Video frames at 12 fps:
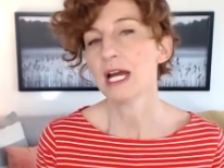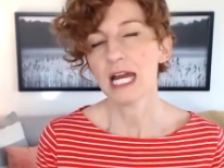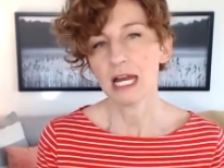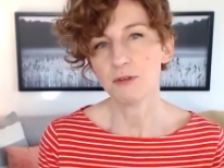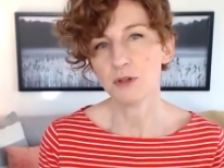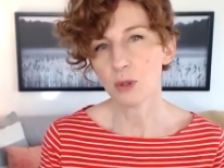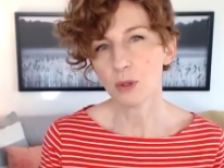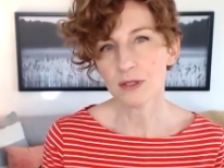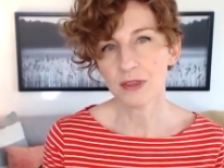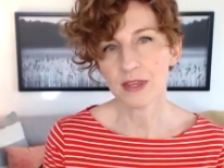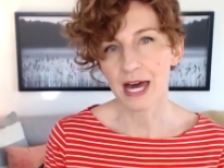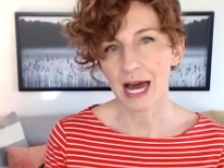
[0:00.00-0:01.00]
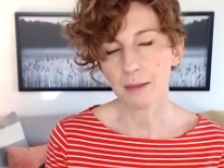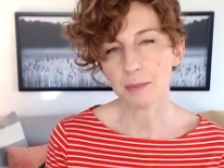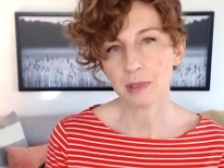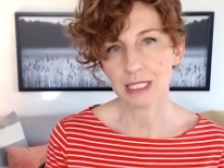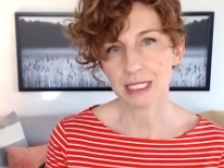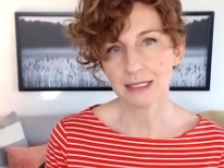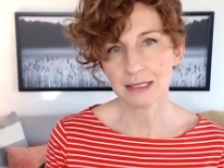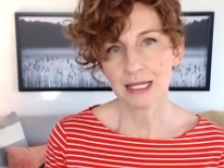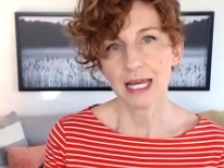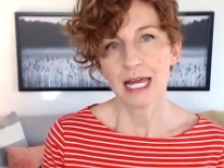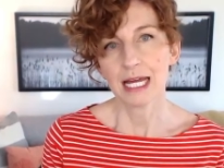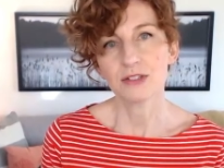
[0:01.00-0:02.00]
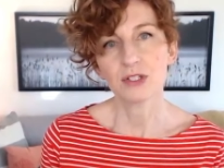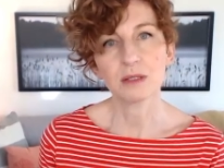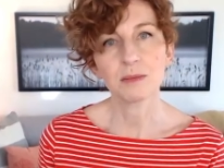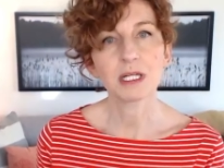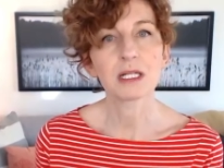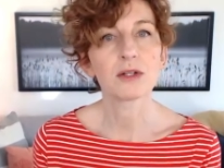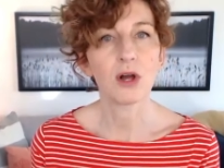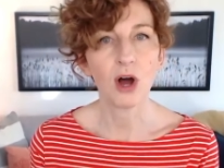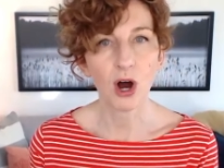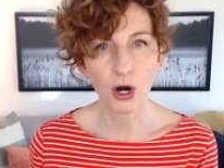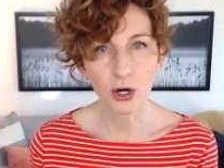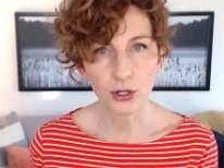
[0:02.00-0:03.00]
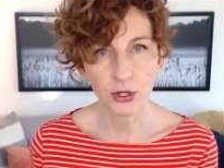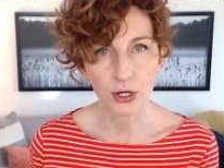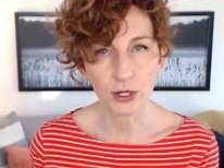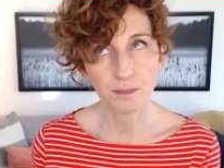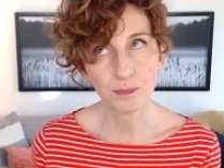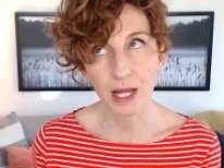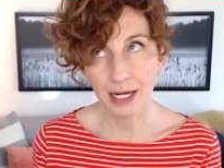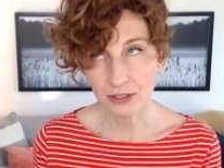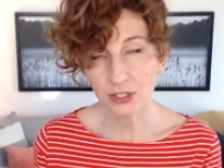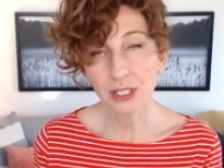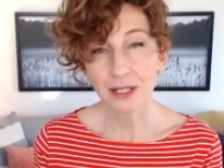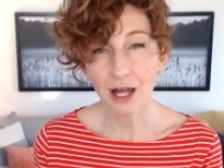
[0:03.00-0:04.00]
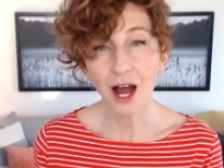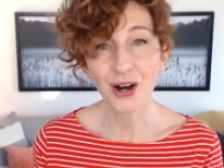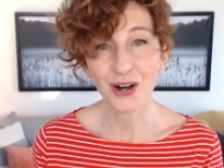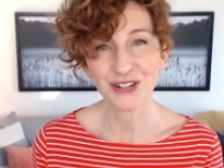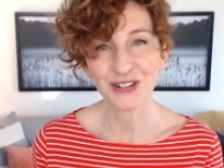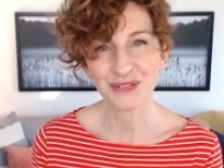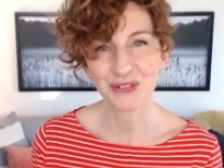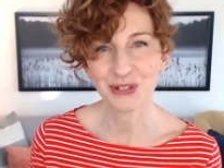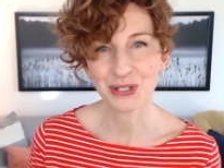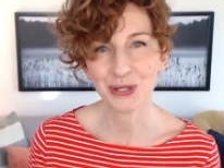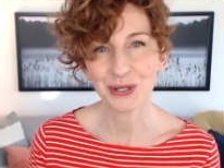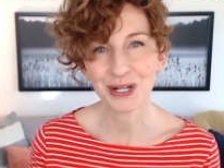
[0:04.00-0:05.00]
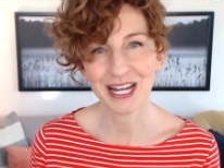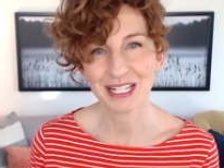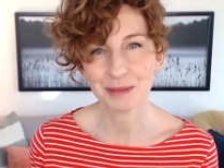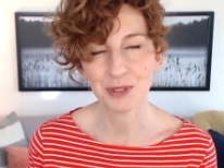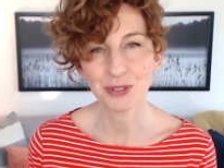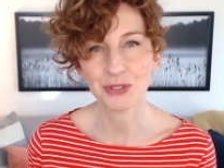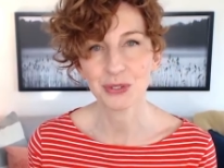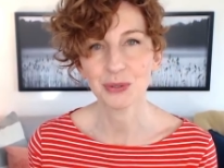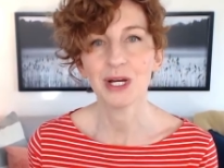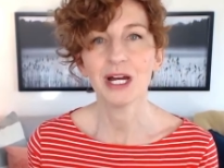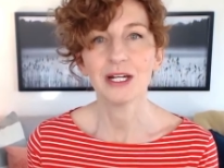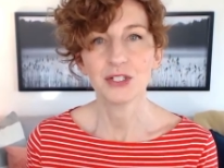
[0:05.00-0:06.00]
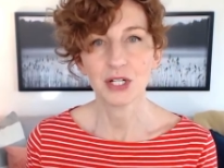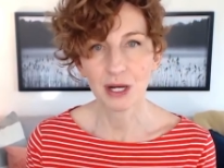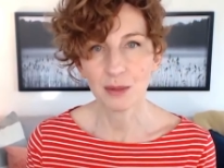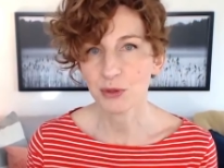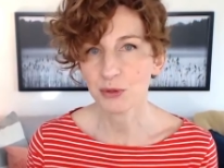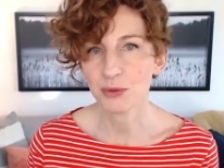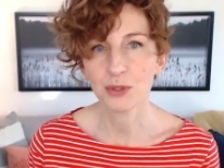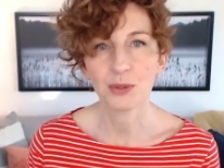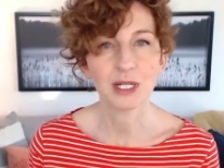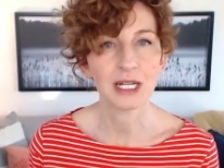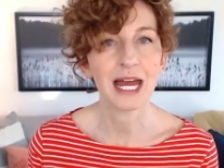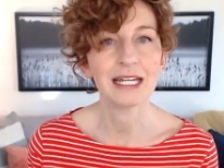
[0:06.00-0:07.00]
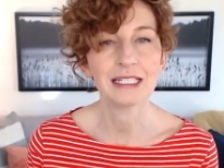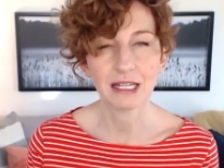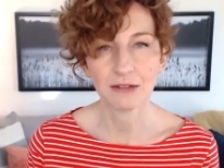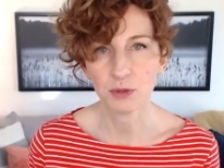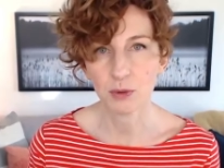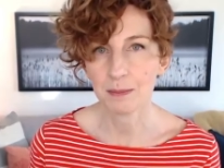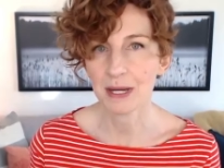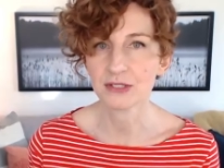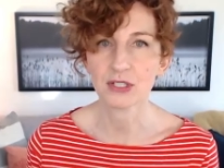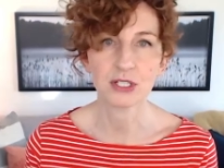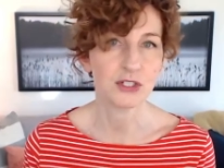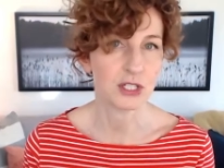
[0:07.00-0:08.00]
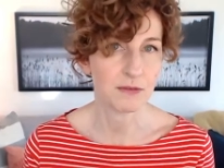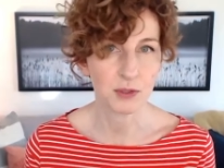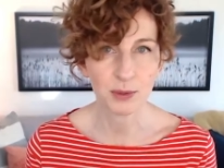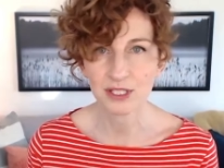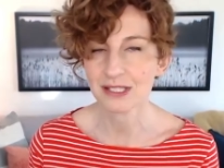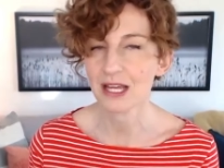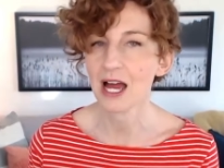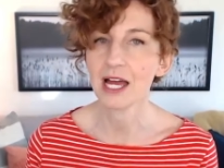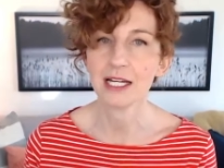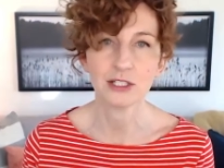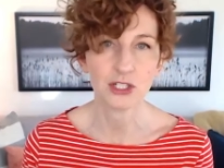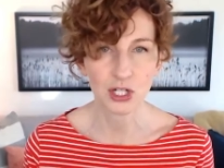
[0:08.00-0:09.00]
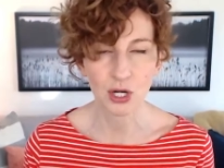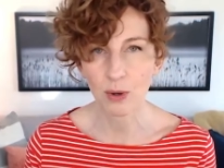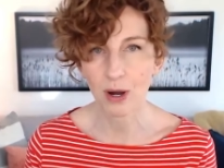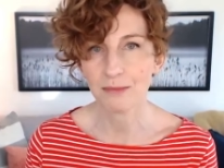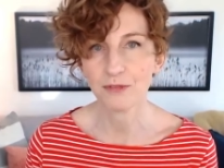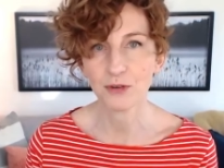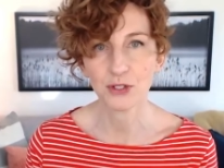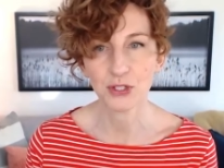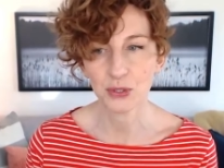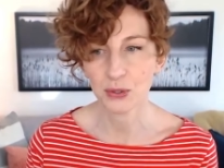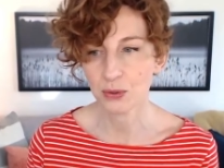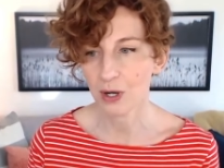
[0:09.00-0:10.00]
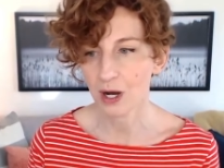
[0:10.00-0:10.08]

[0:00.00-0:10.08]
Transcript: If you're in that place, it's going to be a little harder, actually, a lot harder for your animal to, to come through and, and give you a message, give you a sign, show up for you.